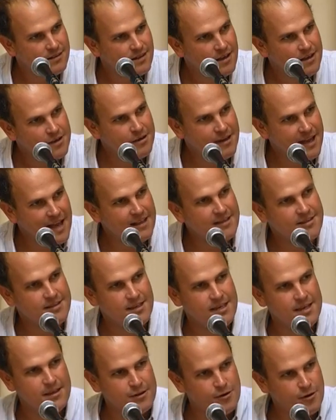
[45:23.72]
You can't
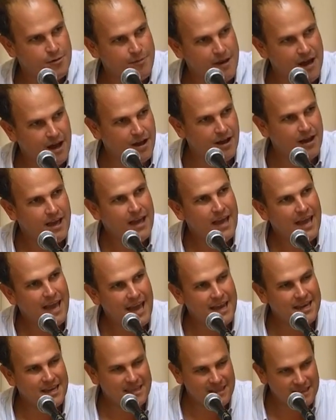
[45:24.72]
see that you're bound.
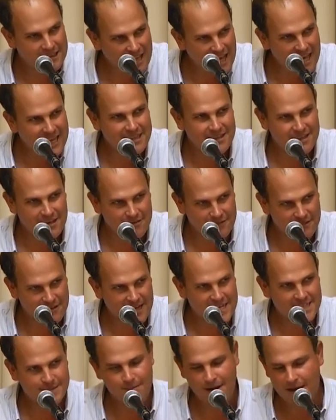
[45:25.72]
And in light of
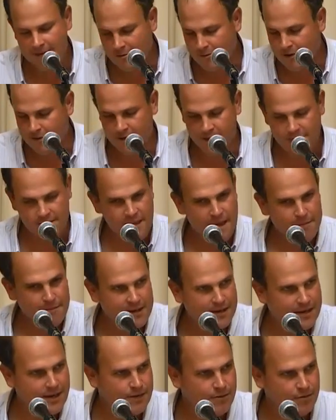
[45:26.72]
that, by the way, this is not
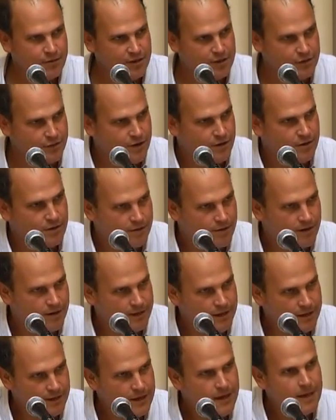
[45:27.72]
my chidush, it's written
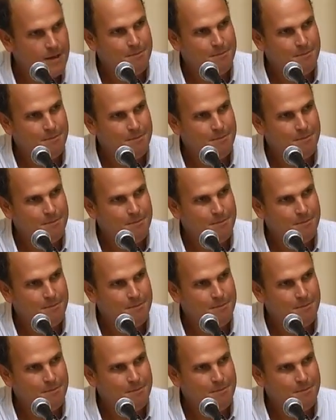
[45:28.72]
already.